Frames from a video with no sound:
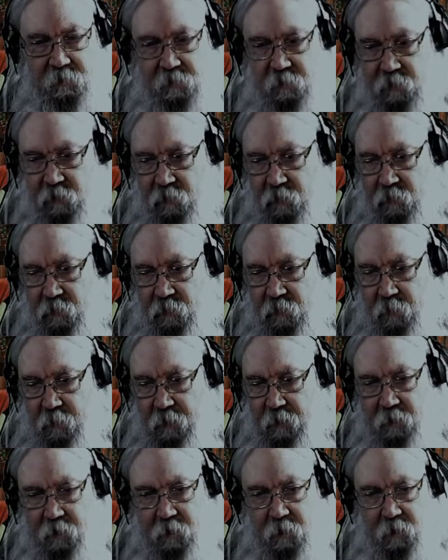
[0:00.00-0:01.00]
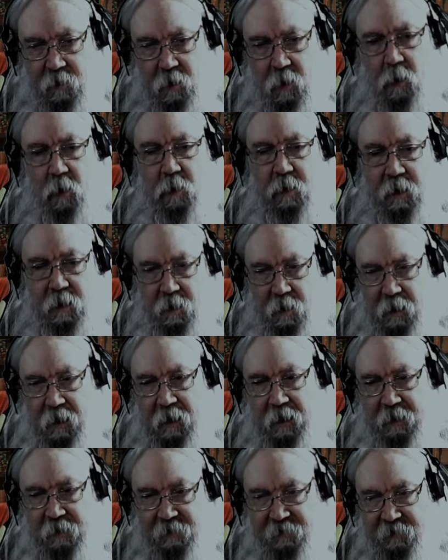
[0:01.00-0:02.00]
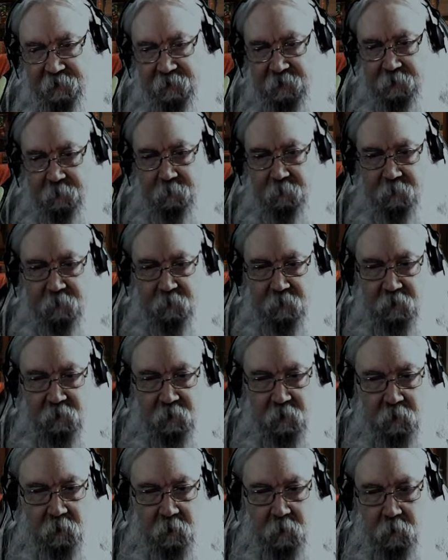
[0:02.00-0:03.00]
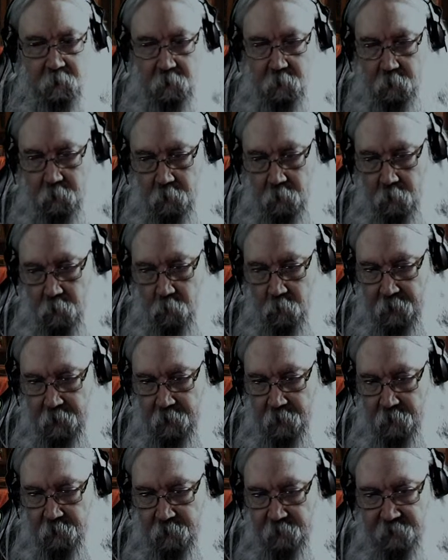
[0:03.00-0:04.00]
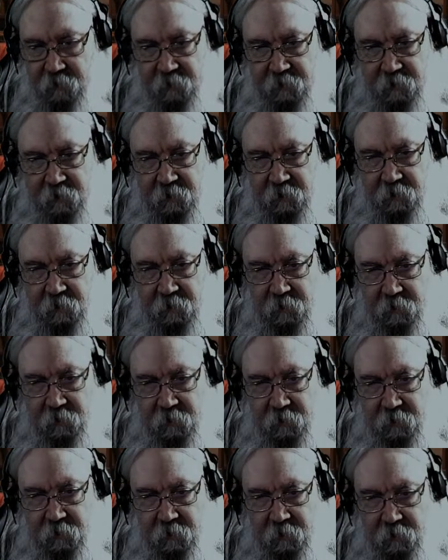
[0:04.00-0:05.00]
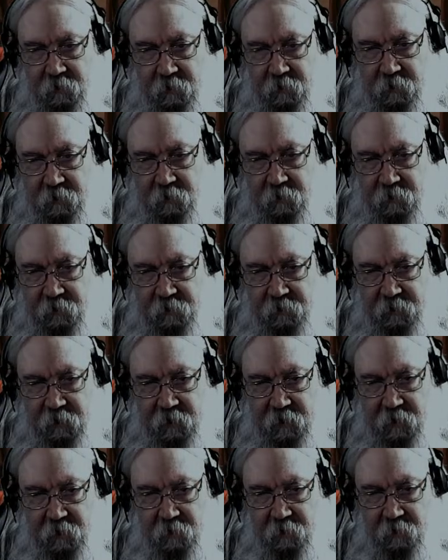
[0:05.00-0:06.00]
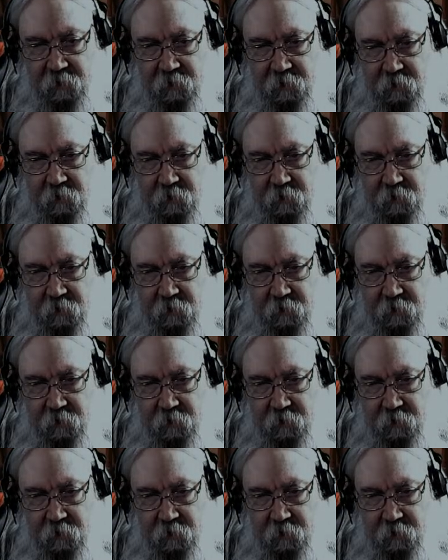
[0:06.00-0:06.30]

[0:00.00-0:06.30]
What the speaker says: is too mean. Okay, I see. Wait, is she saying?